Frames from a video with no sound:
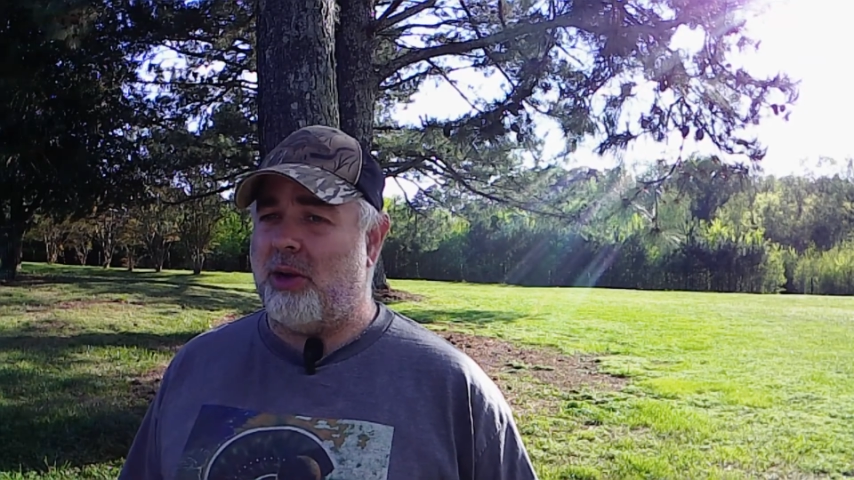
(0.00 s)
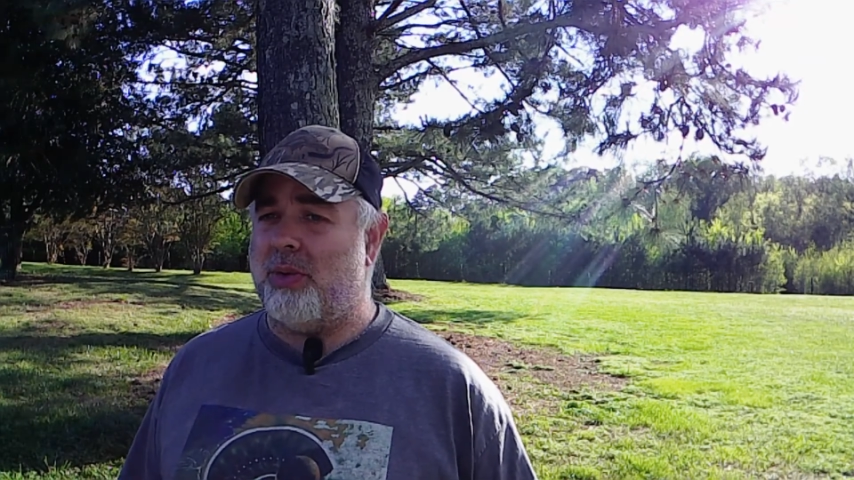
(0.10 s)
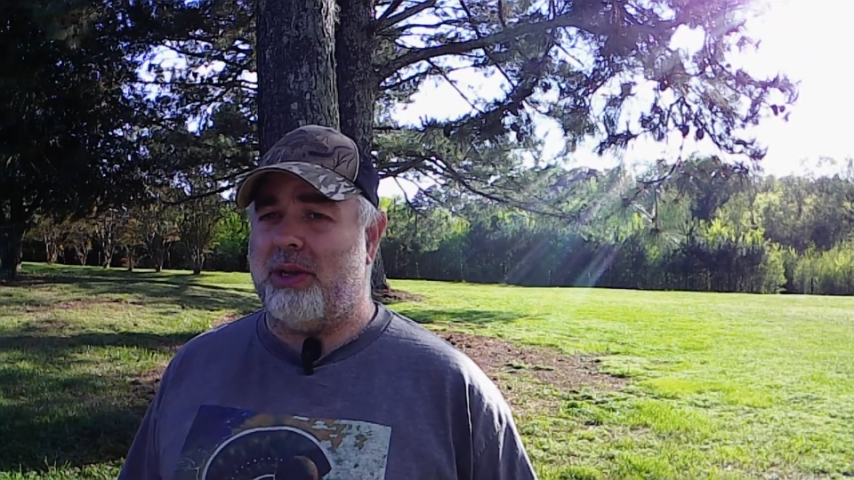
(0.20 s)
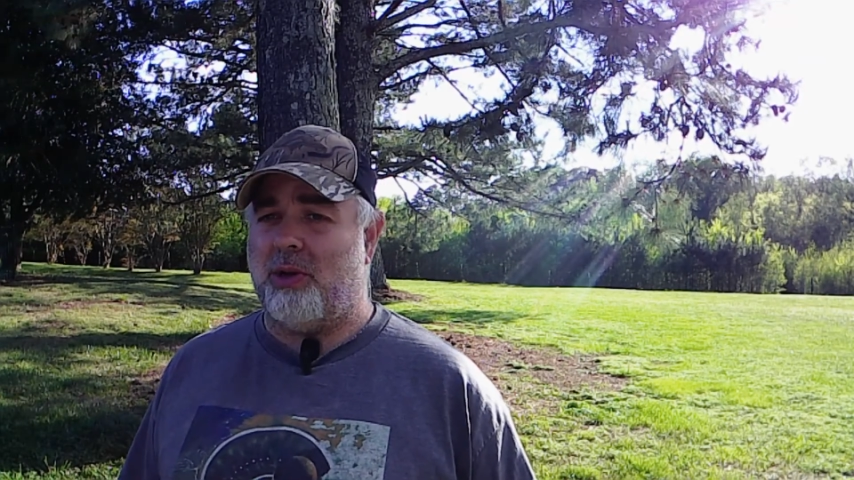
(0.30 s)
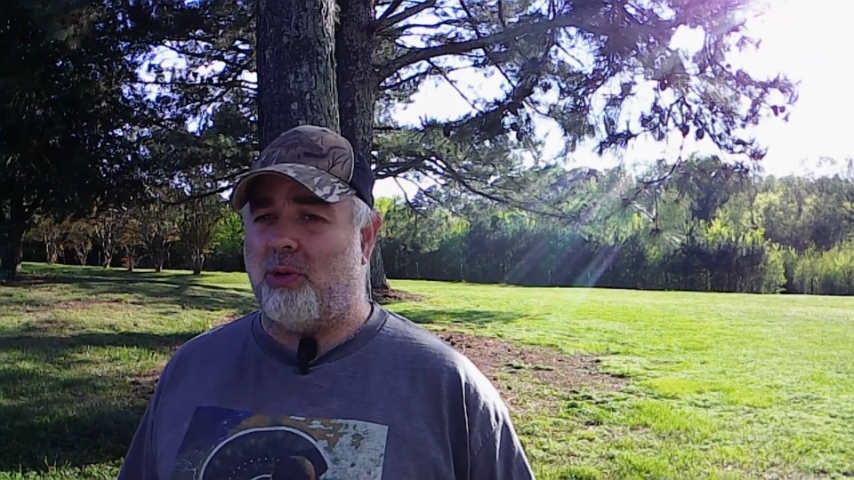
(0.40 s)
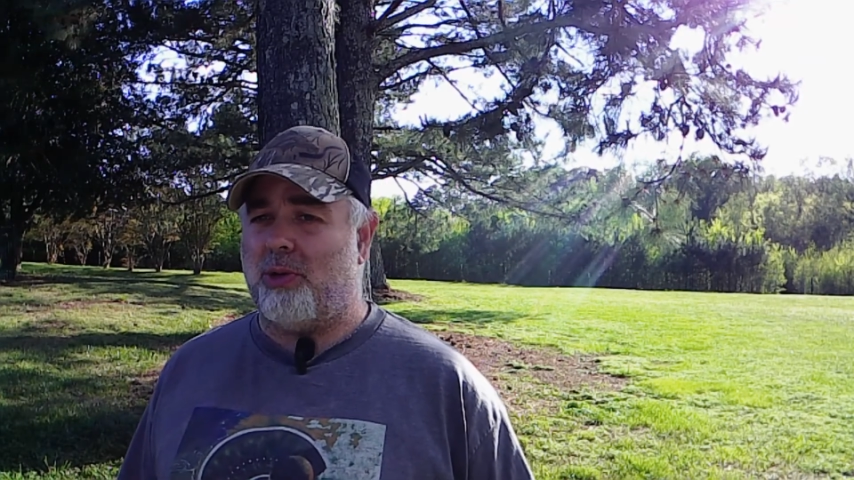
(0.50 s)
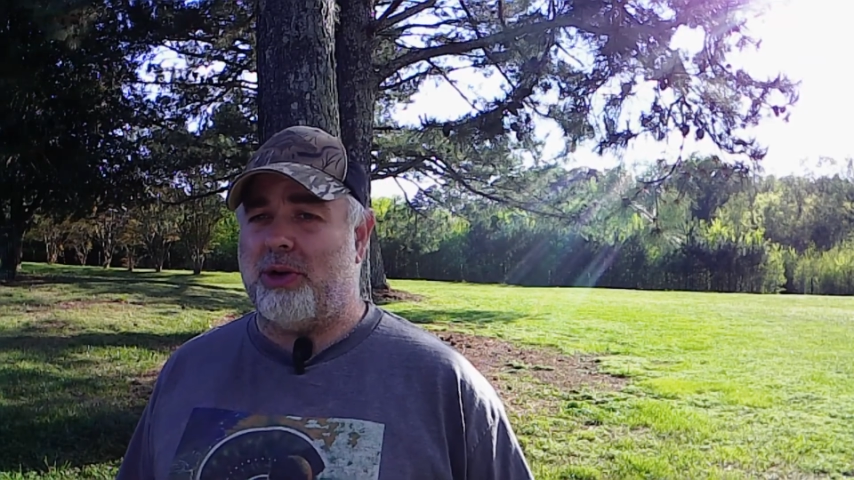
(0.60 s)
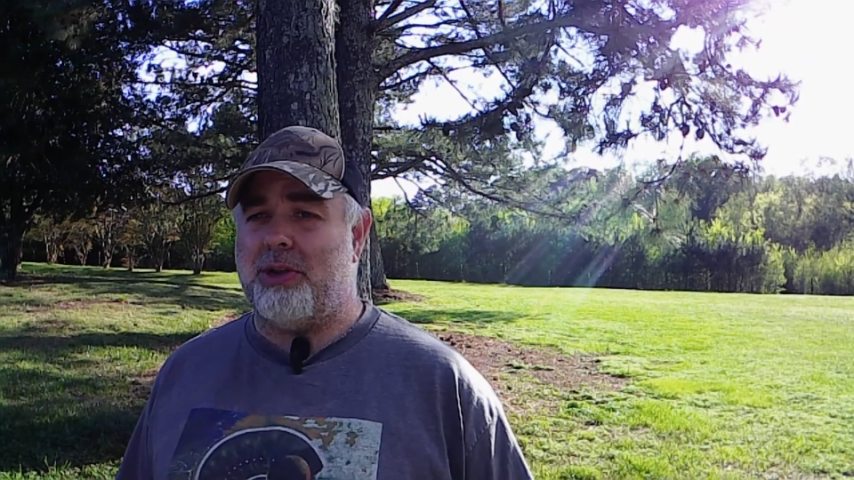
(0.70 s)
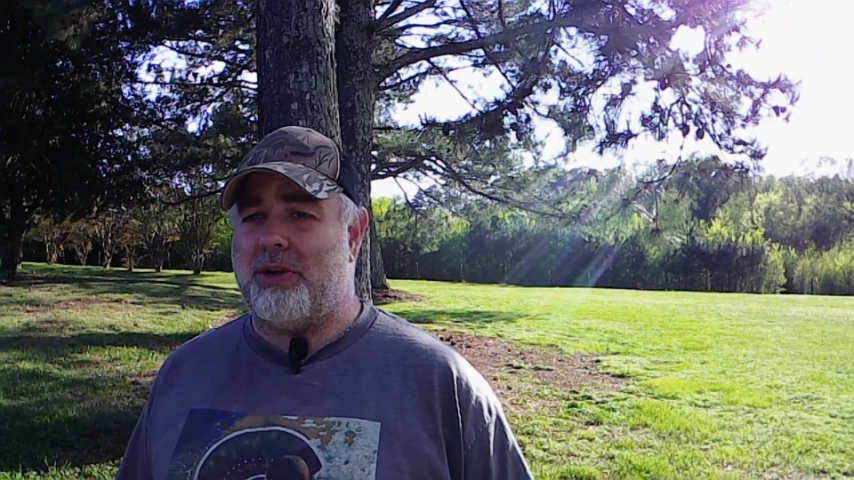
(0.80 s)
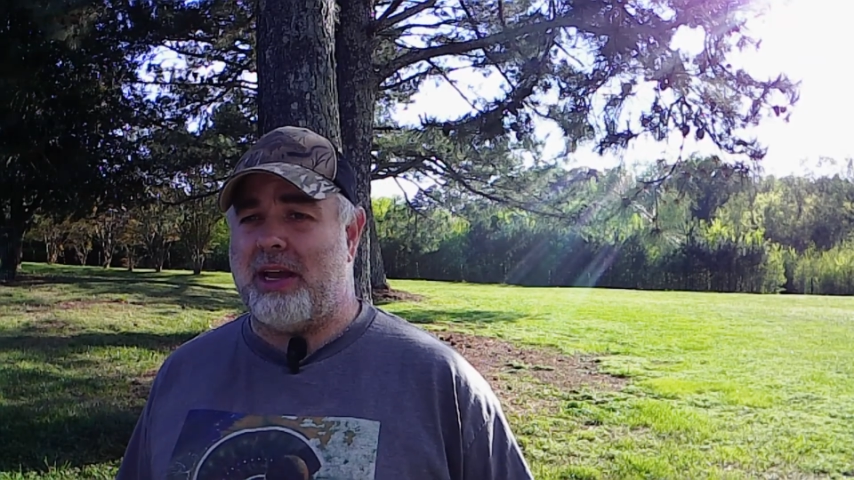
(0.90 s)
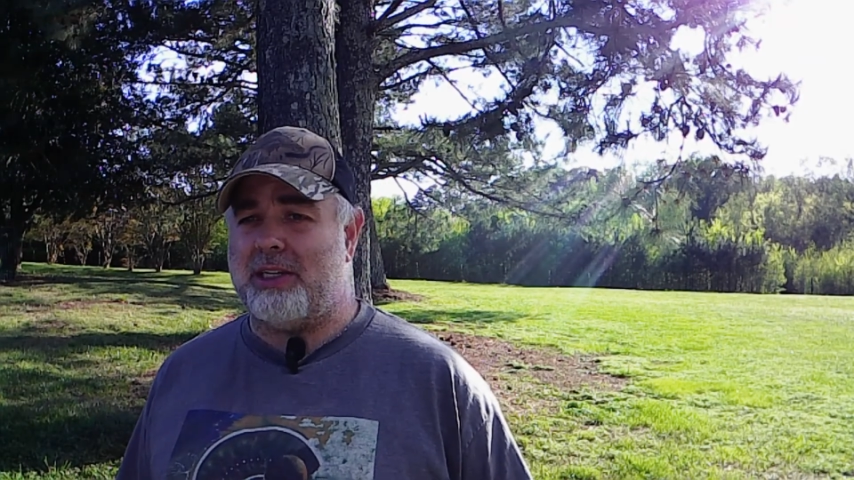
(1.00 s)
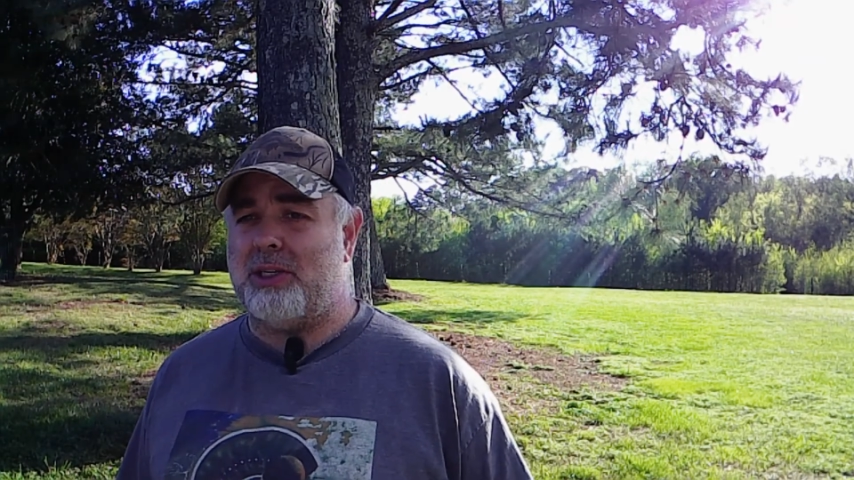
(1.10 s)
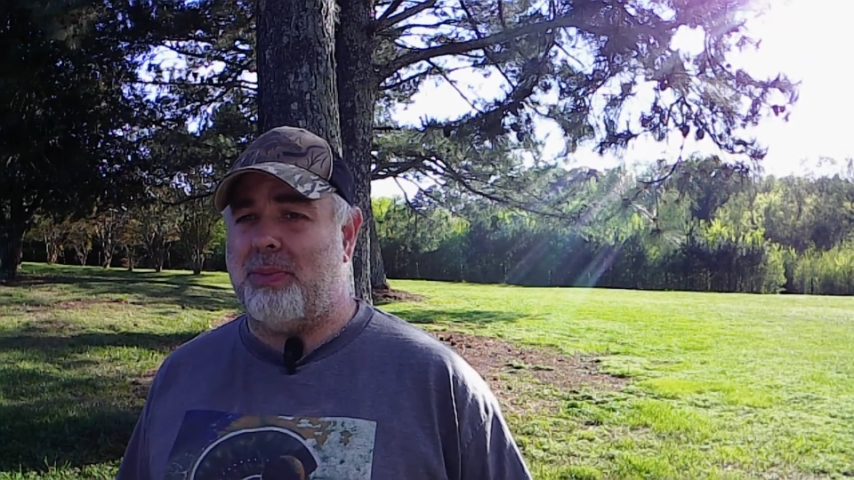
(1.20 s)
go in to order your next